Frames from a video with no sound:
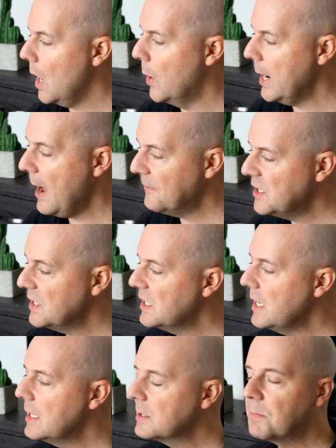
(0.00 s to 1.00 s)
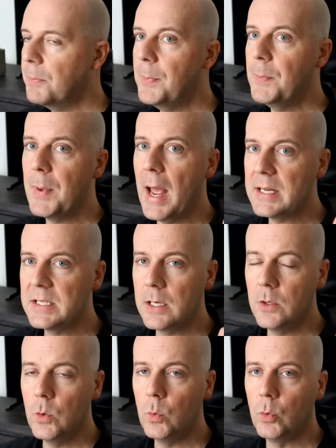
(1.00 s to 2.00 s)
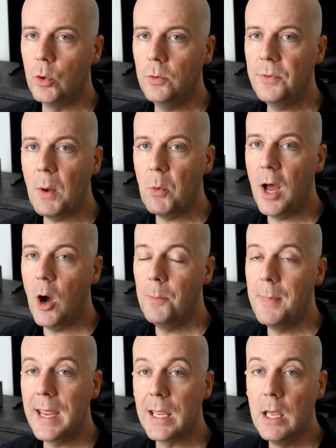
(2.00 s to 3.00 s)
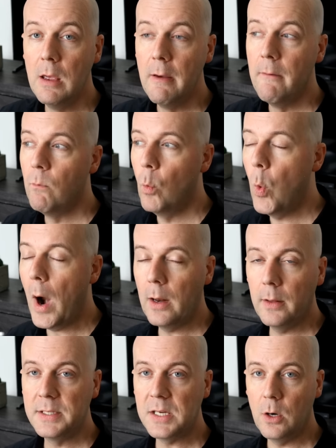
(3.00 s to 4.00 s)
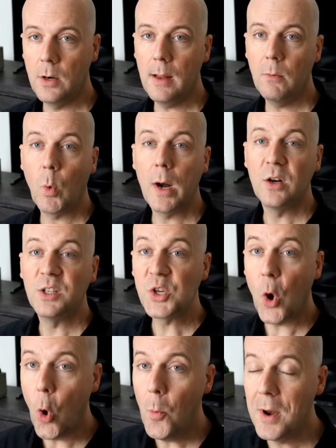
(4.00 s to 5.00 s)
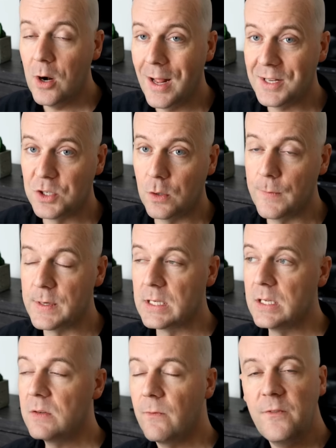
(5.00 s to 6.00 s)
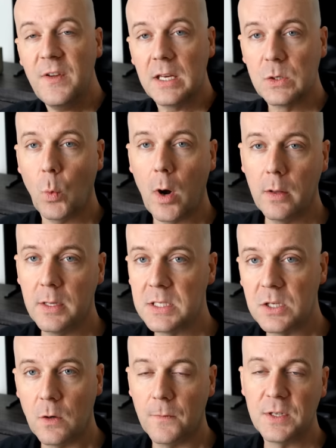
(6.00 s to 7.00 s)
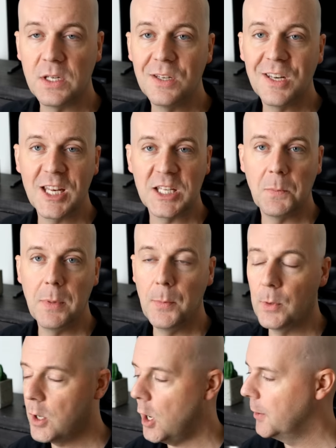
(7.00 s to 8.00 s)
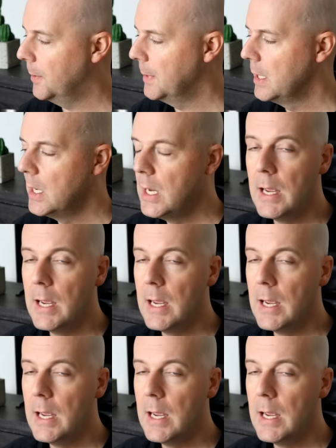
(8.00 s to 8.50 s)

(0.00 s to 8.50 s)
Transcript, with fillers: All right, FCC is passing a new rule that will help make wireless internet, wireless home internet services, fixed wireless services, as some people call them,